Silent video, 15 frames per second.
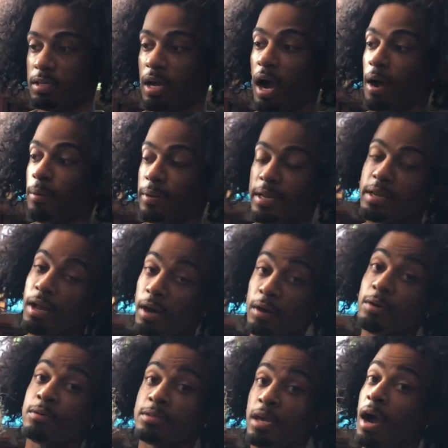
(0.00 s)
Y'all already
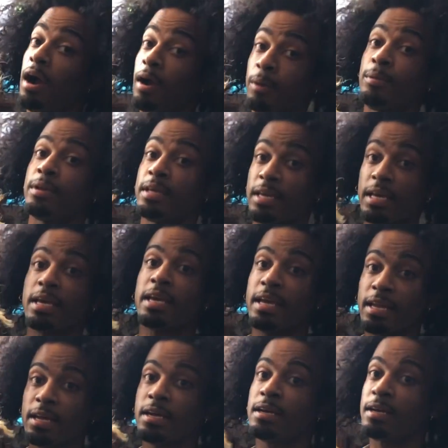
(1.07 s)
know. Y'all already can
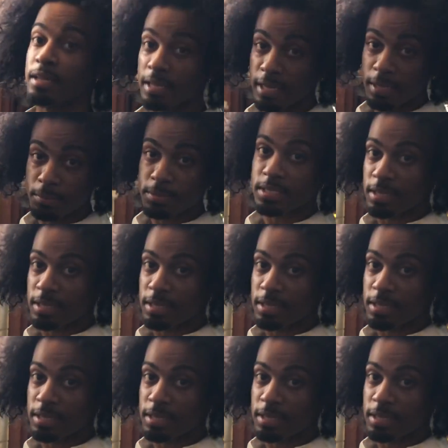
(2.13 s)
get a glimpse